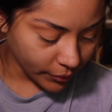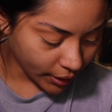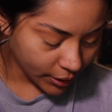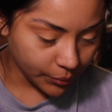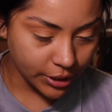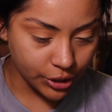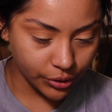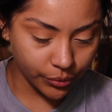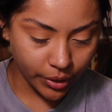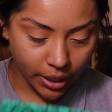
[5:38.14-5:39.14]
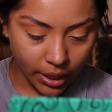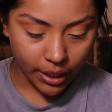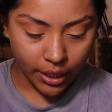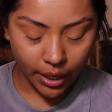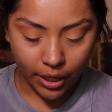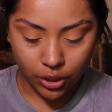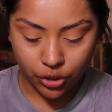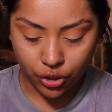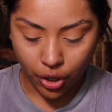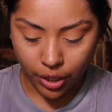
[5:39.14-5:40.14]
Kind of want to do
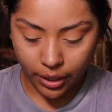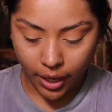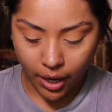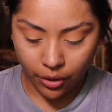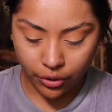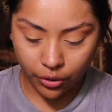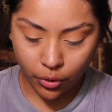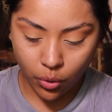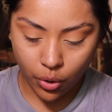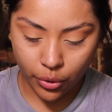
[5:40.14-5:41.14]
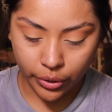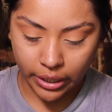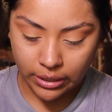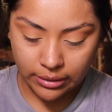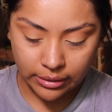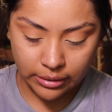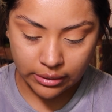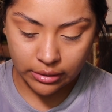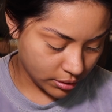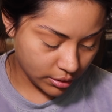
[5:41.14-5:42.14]
a dark outer
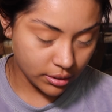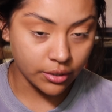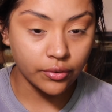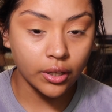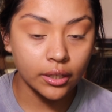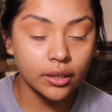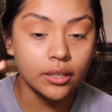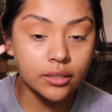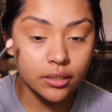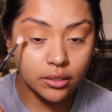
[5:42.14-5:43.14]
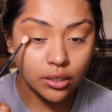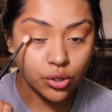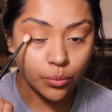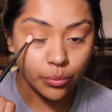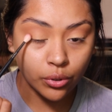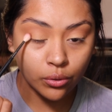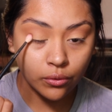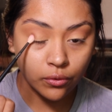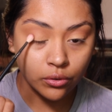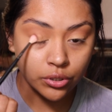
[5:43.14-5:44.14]
crease, and I feel like this is such a
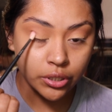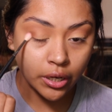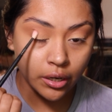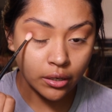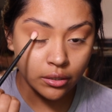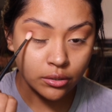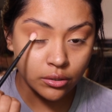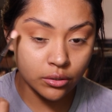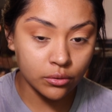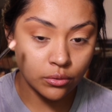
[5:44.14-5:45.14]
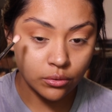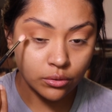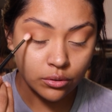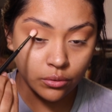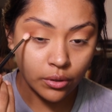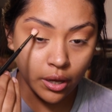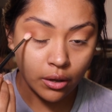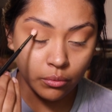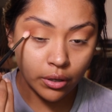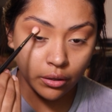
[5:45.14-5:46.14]
beautiful shade to do
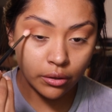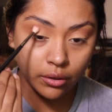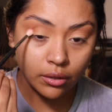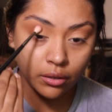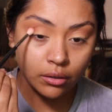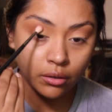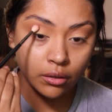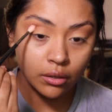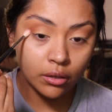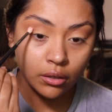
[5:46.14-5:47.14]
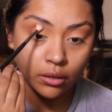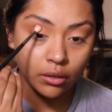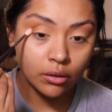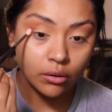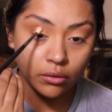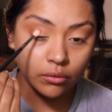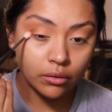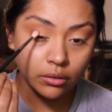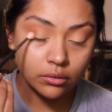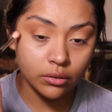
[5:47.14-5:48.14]
that with. Oh,
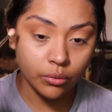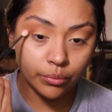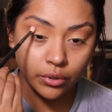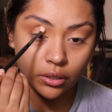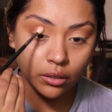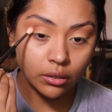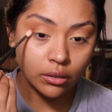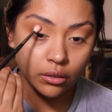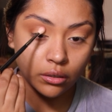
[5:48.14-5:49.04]
that's so pretty.